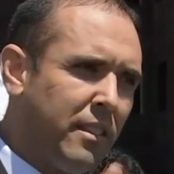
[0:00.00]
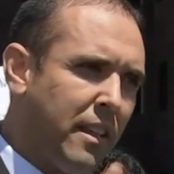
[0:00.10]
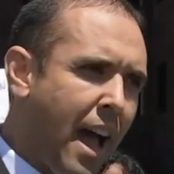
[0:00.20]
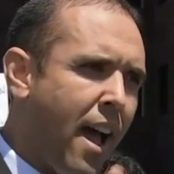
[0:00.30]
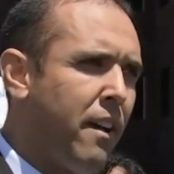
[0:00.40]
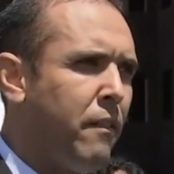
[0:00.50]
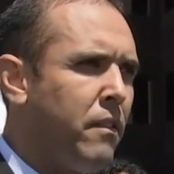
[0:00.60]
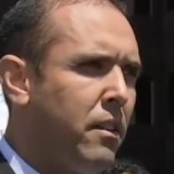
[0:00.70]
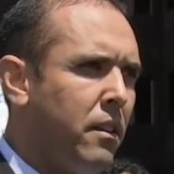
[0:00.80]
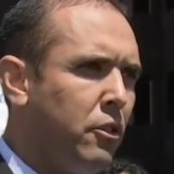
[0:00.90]
not
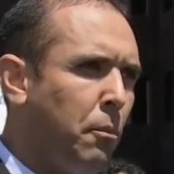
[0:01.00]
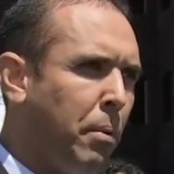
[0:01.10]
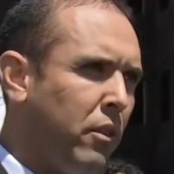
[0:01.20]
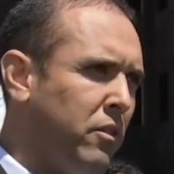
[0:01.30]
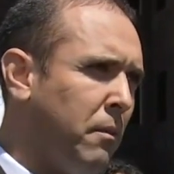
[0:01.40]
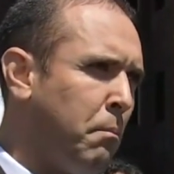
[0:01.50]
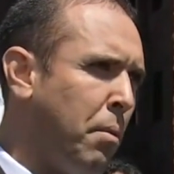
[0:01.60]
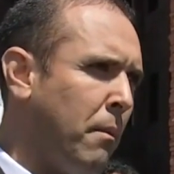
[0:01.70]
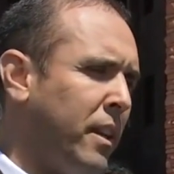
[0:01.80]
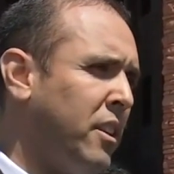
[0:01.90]
to build
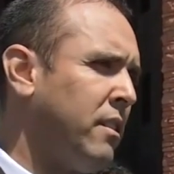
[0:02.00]
public